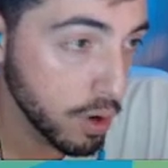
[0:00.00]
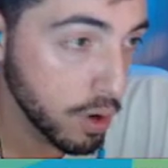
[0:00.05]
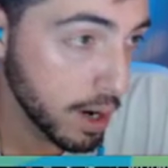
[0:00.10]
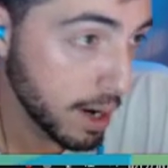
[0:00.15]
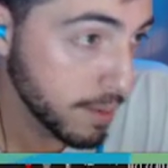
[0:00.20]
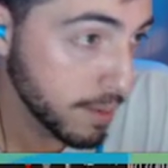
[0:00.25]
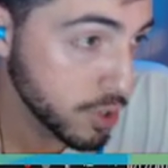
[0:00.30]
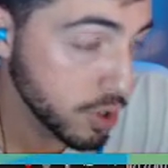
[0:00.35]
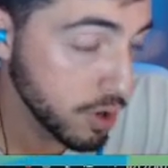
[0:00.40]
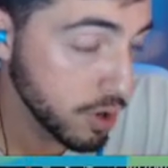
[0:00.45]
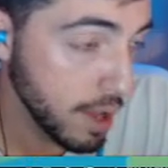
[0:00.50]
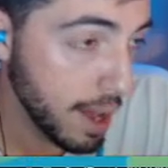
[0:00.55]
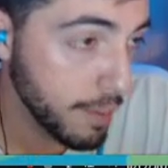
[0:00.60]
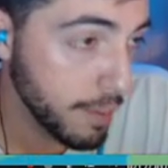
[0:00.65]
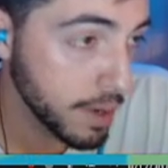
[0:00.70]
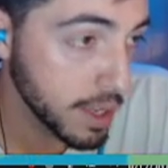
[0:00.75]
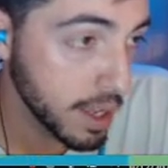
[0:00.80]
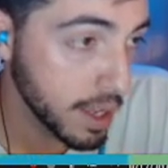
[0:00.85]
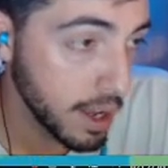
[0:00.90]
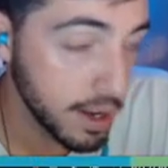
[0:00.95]
and I'm sure it'll
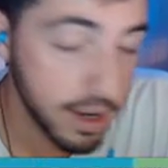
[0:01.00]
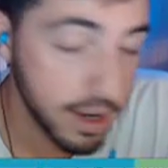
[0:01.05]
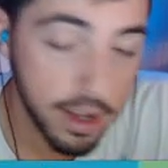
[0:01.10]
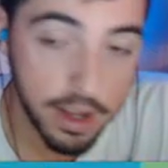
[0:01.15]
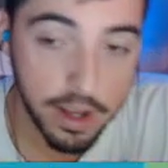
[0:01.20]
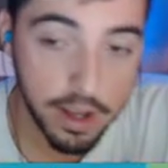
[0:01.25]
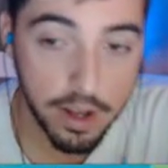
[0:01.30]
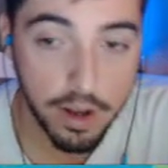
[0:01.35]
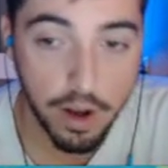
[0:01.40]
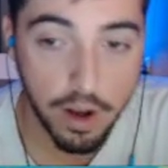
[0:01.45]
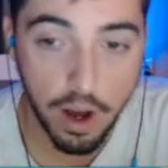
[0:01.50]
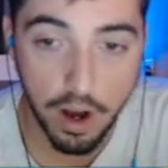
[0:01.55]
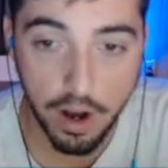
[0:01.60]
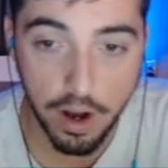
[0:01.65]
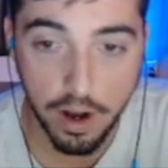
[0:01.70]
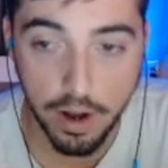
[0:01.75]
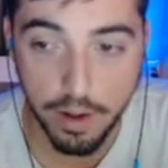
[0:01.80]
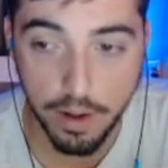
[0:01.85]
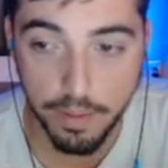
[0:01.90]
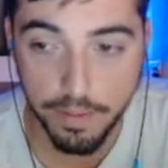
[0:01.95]
happen again.
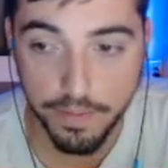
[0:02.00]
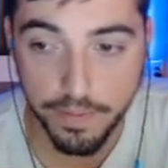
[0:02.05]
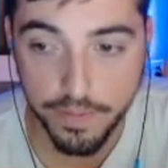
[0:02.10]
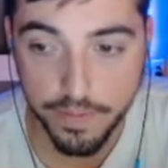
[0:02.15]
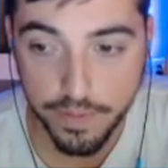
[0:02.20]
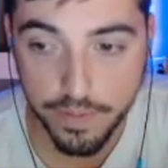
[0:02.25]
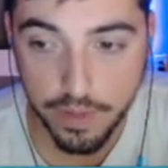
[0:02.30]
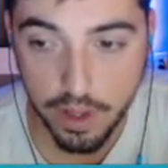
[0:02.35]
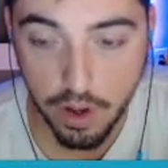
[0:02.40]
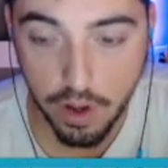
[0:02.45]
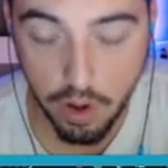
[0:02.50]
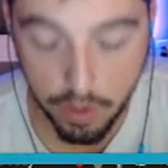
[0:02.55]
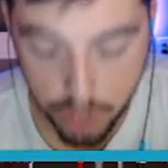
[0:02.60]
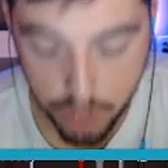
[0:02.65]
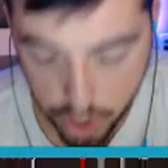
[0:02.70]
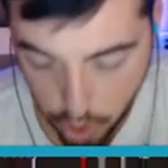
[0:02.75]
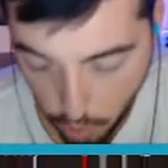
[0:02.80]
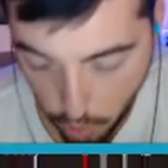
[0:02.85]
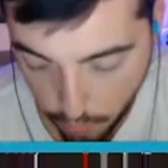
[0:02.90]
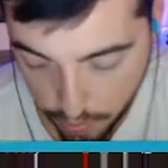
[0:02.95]
Um,
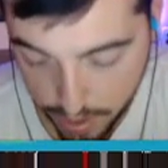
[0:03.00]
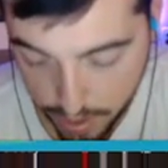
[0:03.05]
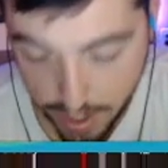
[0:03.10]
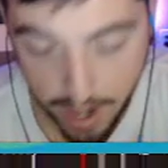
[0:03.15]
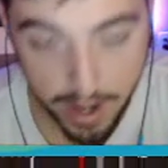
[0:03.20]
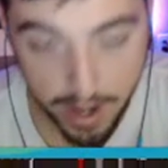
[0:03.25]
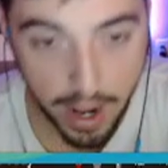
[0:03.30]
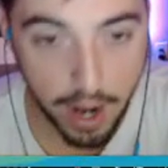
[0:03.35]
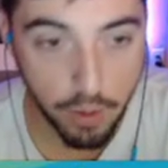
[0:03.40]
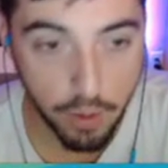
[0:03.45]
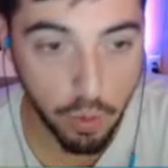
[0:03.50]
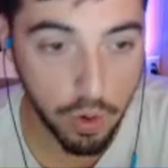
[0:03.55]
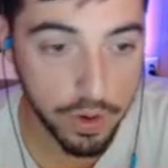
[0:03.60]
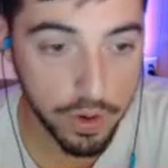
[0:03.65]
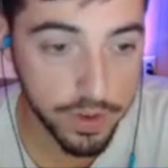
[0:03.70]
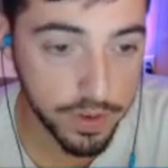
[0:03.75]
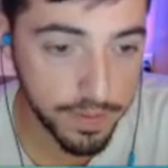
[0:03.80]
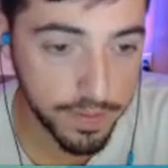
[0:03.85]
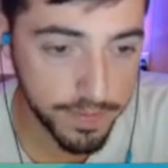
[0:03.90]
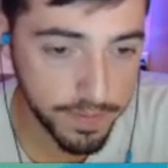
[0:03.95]
just hopefully not at
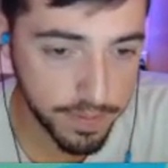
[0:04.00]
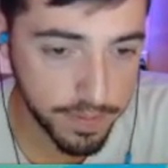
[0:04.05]
Worlds.